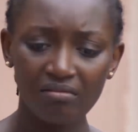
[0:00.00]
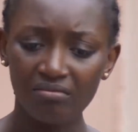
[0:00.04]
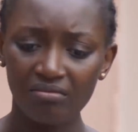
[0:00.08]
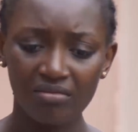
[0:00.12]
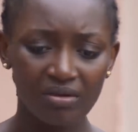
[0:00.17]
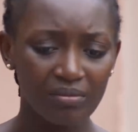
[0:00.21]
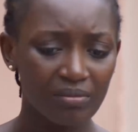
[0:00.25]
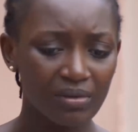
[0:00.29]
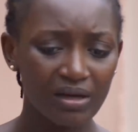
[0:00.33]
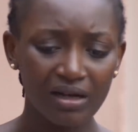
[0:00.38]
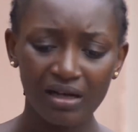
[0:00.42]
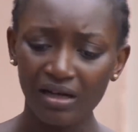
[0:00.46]

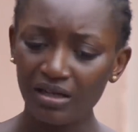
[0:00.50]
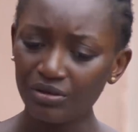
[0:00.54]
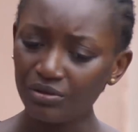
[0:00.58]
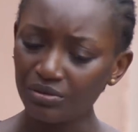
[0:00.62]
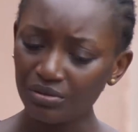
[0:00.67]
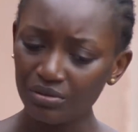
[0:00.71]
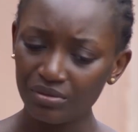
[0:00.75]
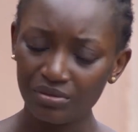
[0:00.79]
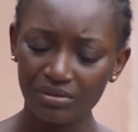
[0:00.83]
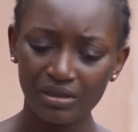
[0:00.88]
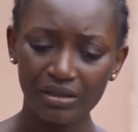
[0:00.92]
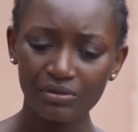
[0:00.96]
Mama, I
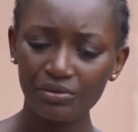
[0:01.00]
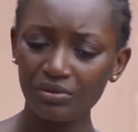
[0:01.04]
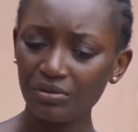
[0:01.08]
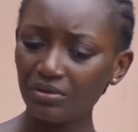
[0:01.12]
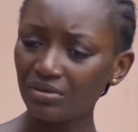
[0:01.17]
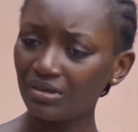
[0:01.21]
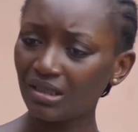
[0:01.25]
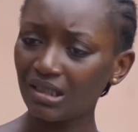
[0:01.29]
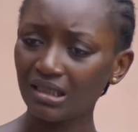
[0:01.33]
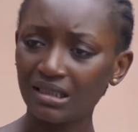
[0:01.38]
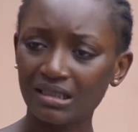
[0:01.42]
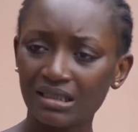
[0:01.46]
don't
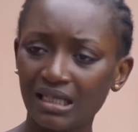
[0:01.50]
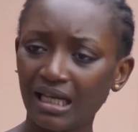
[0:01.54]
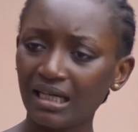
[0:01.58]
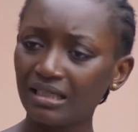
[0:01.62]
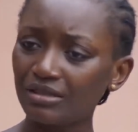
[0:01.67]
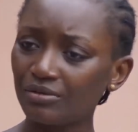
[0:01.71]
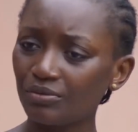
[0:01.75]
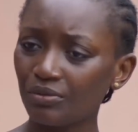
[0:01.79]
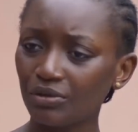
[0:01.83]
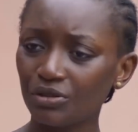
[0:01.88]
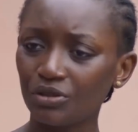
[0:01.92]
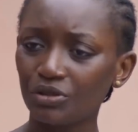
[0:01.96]

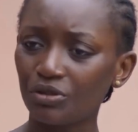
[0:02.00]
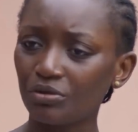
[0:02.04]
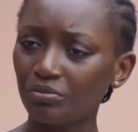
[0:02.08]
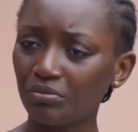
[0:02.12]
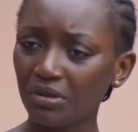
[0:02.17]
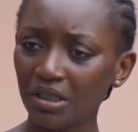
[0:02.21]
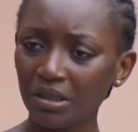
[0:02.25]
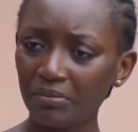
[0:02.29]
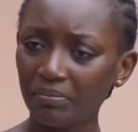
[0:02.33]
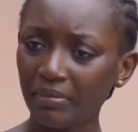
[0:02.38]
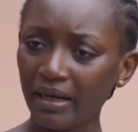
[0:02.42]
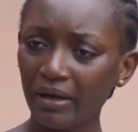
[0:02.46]
understand what you
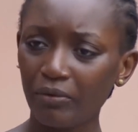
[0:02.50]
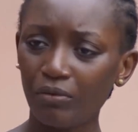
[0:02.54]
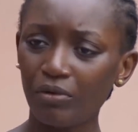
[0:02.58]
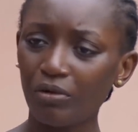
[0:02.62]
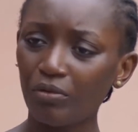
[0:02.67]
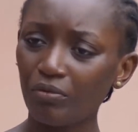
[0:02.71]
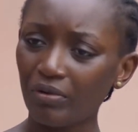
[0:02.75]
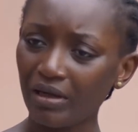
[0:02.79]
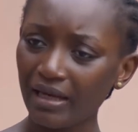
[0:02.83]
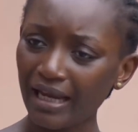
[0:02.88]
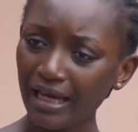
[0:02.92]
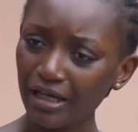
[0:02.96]
mean by
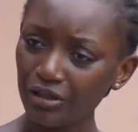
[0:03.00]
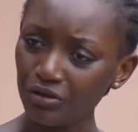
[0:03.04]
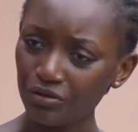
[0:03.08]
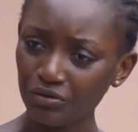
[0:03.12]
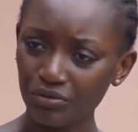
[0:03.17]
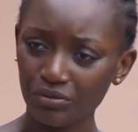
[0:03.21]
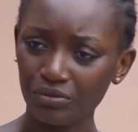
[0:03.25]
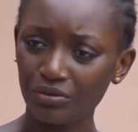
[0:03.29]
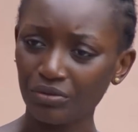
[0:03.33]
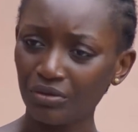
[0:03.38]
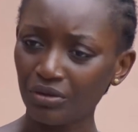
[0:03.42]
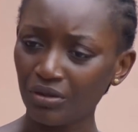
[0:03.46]
what will I
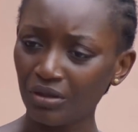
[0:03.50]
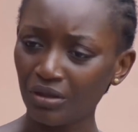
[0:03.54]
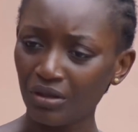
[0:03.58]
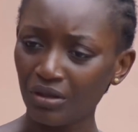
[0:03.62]
do.